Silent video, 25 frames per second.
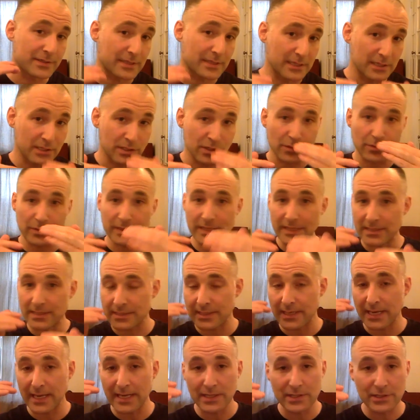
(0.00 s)
these three
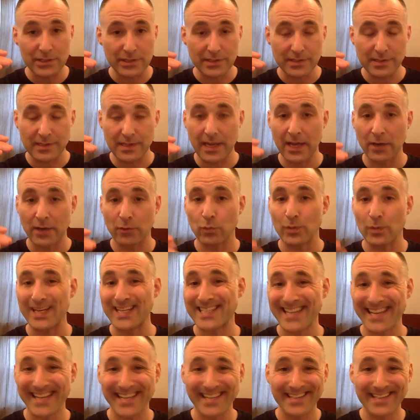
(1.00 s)
stages, and we
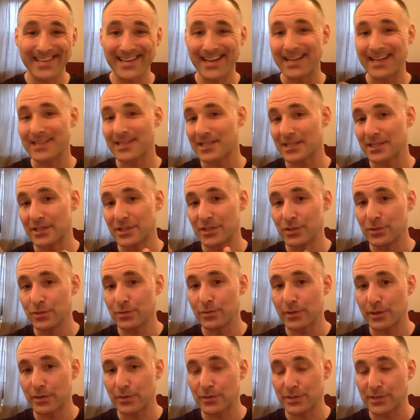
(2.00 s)
tend not to do
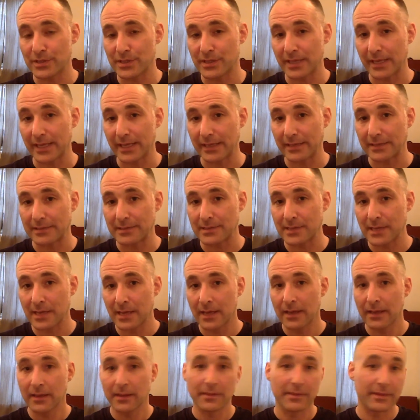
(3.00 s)
those things
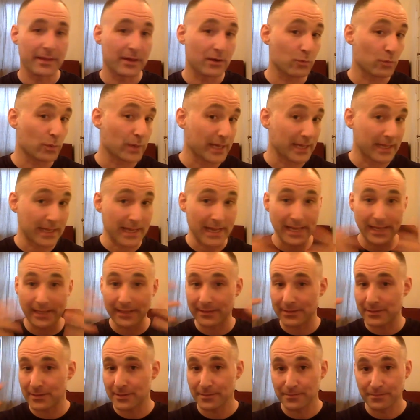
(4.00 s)
that we
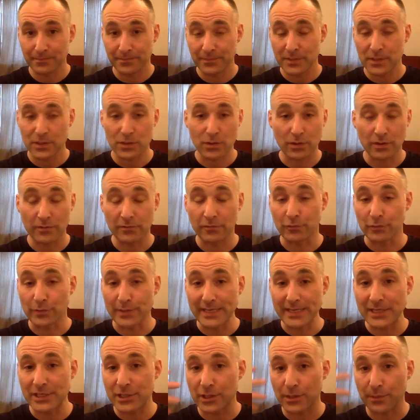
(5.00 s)
can't sort of
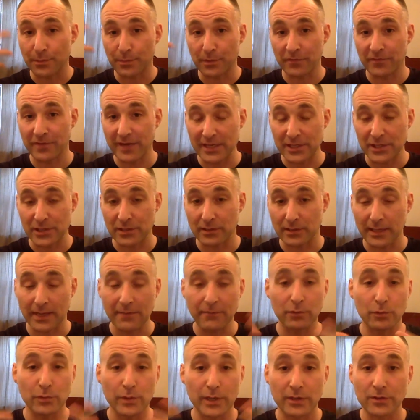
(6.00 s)
reach the professional
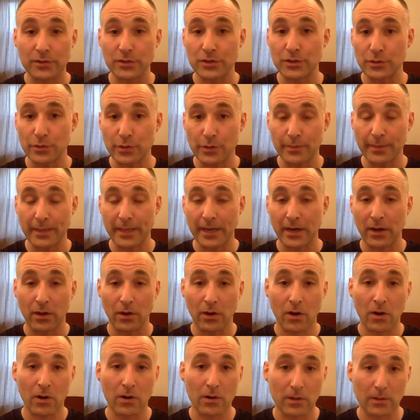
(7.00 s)
level. We don't do them at
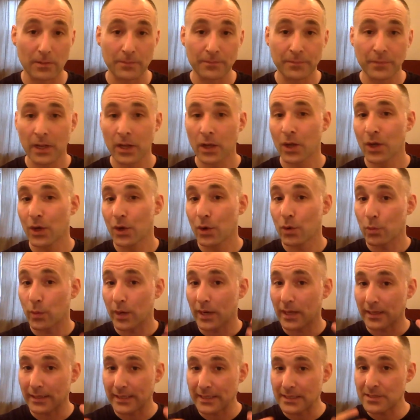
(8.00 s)
all.
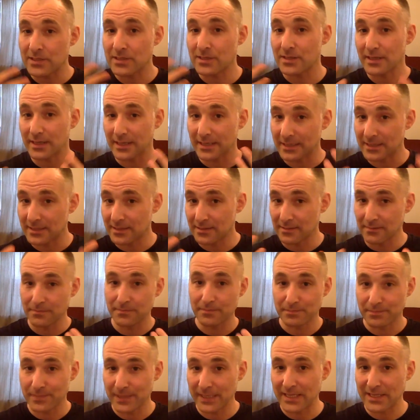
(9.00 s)
Well, it
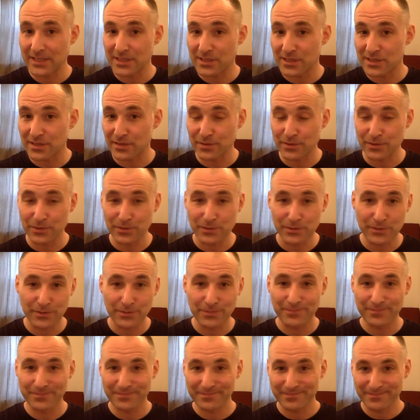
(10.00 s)
begins
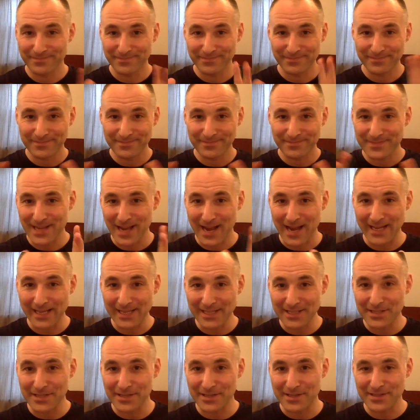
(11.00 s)
to tie
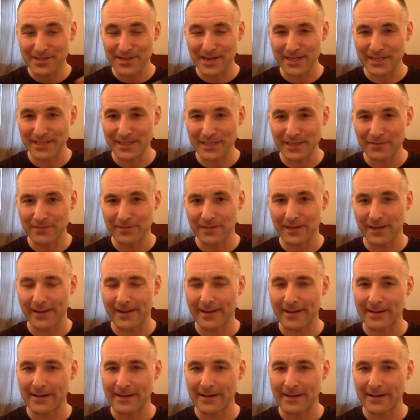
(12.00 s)
into this idea of like,